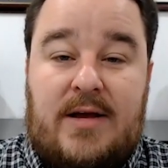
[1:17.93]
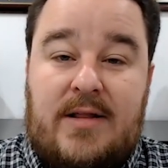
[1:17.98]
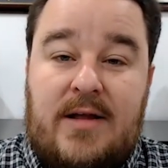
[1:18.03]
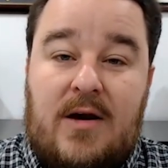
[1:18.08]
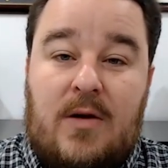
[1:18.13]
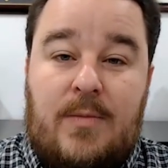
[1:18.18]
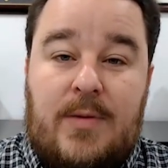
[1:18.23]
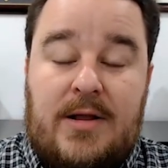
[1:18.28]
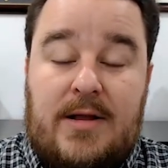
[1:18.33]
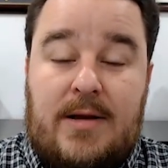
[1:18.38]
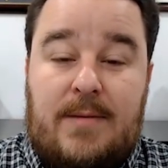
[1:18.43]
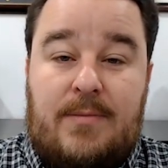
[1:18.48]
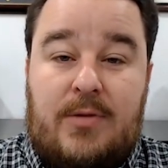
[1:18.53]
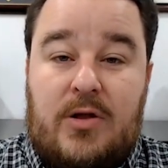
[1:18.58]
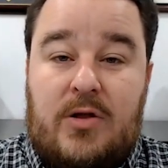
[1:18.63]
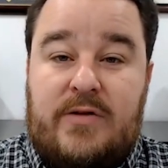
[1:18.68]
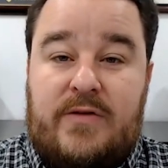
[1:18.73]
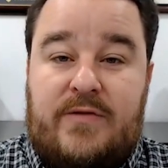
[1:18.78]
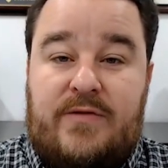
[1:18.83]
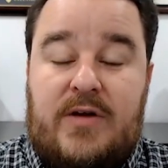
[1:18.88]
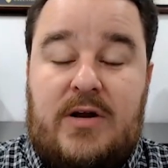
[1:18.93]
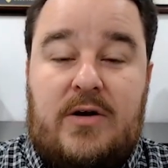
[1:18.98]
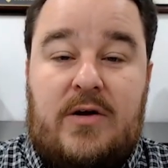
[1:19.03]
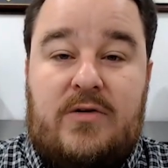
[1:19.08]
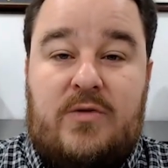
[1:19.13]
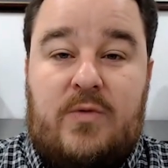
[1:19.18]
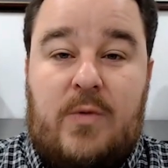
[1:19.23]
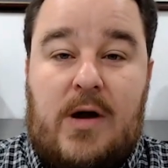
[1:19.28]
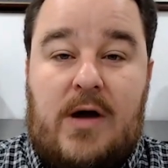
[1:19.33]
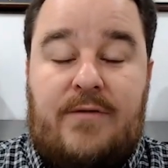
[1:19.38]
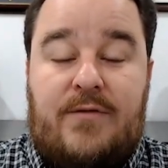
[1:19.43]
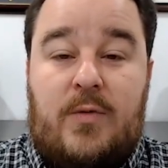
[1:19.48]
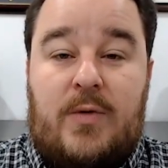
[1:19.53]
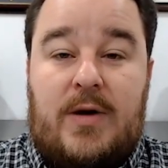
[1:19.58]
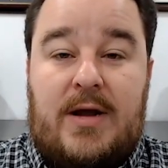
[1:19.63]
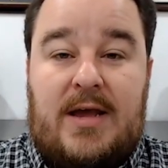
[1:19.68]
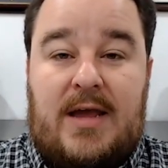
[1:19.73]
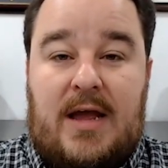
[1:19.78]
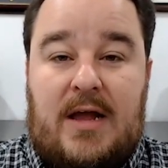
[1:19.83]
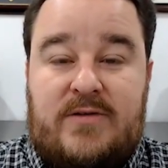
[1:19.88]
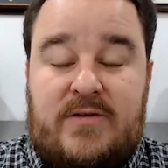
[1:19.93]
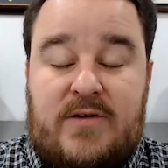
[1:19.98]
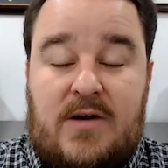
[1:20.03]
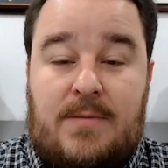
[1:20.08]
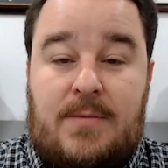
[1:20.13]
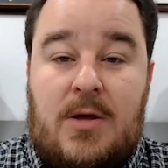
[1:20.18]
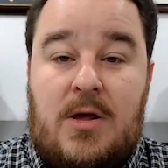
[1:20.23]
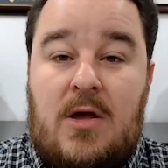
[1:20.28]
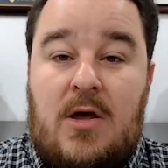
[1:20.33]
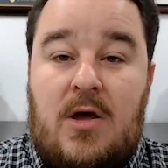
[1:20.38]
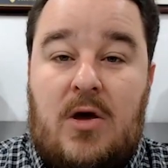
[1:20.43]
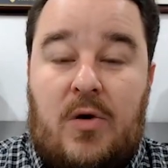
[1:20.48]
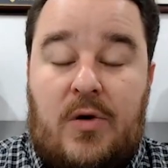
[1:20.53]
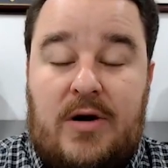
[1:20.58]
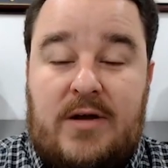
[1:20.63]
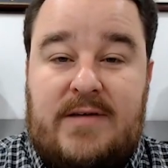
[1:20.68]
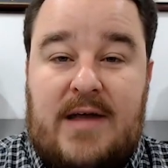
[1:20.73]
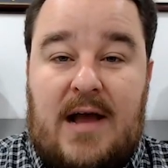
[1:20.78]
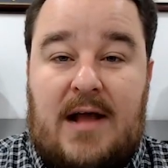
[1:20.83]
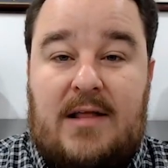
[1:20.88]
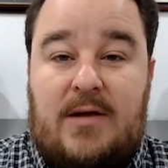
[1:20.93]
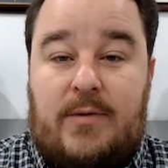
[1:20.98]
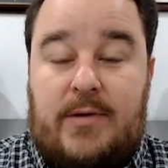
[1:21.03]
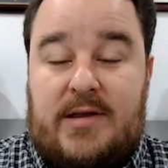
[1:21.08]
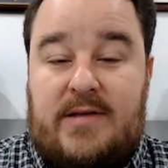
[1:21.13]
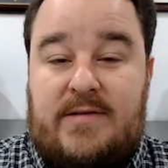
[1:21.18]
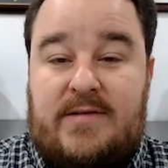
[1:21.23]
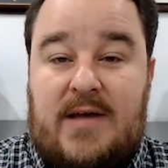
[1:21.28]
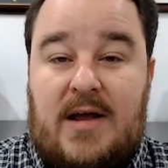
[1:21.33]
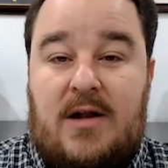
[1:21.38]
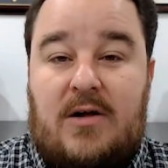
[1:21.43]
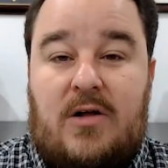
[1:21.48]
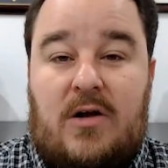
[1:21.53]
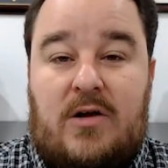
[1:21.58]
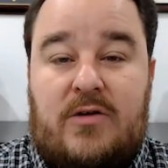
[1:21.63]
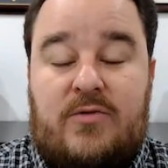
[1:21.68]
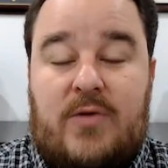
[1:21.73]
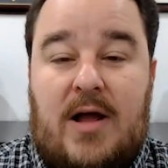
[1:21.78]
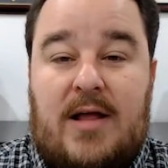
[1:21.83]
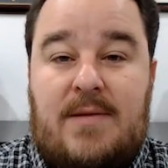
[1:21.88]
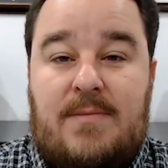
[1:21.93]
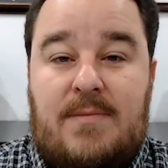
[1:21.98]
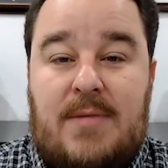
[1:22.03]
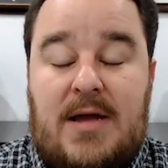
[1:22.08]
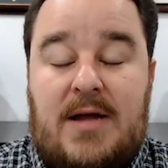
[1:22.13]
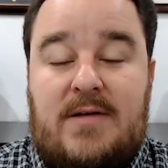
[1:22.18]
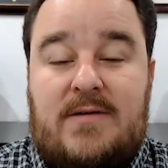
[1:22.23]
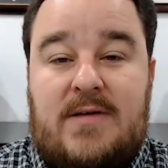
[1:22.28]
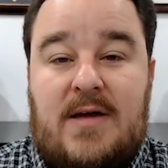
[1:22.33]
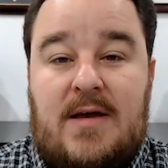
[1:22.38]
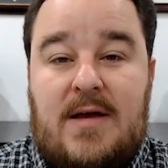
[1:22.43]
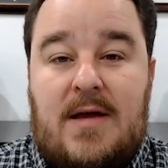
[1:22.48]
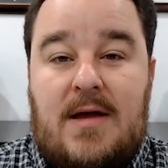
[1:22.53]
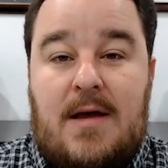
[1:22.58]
and there will be a link below this video as well if you want to catch up on exactly what the Santa Claus rally means.